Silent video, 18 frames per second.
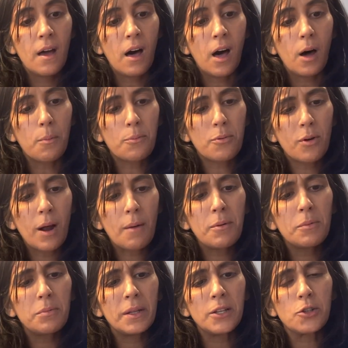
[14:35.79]
I'll
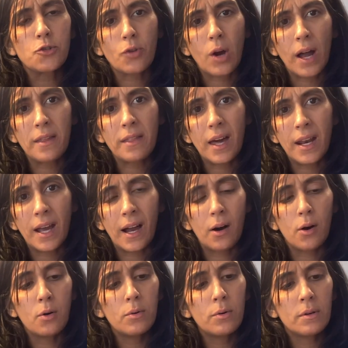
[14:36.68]
probably dry that
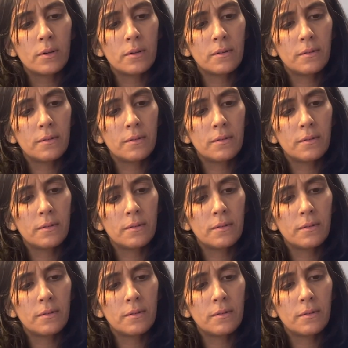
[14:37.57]
out.